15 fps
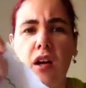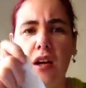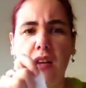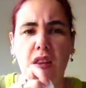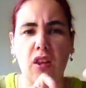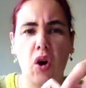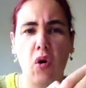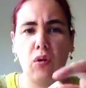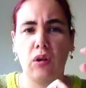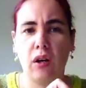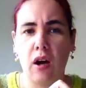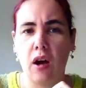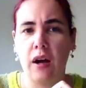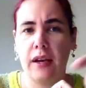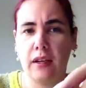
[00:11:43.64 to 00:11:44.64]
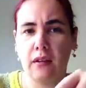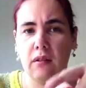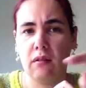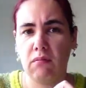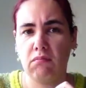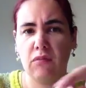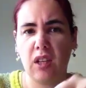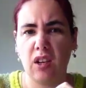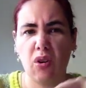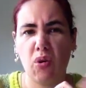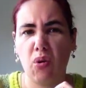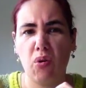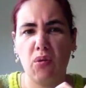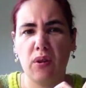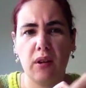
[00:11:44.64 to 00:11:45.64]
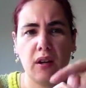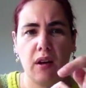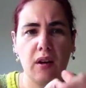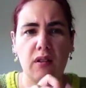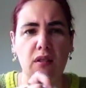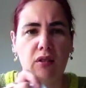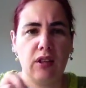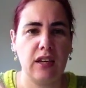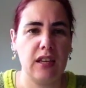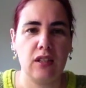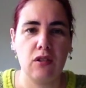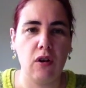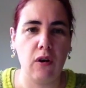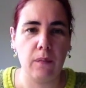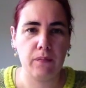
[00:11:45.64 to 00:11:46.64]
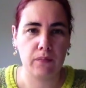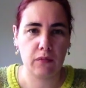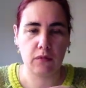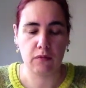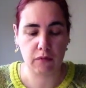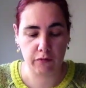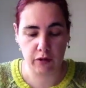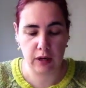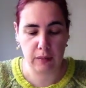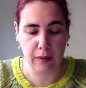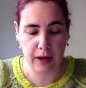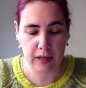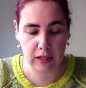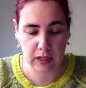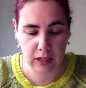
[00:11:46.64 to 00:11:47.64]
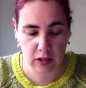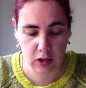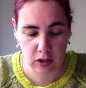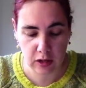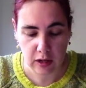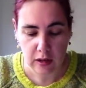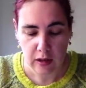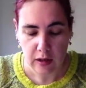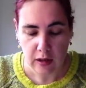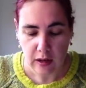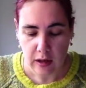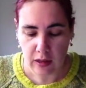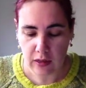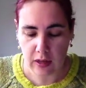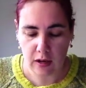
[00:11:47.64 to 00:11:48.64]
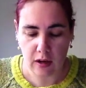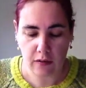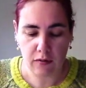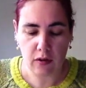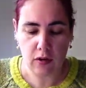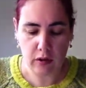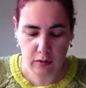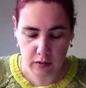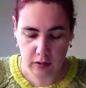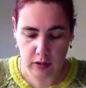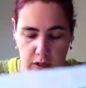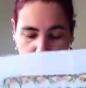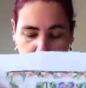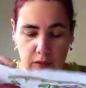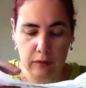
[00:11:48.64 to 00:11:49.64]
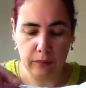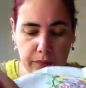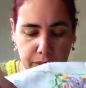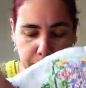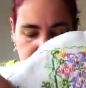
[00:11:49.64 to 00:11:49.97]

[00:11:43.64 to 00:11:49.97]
like the odd line in a corner kind of thing. It's not fully backstitched. And then I've got a little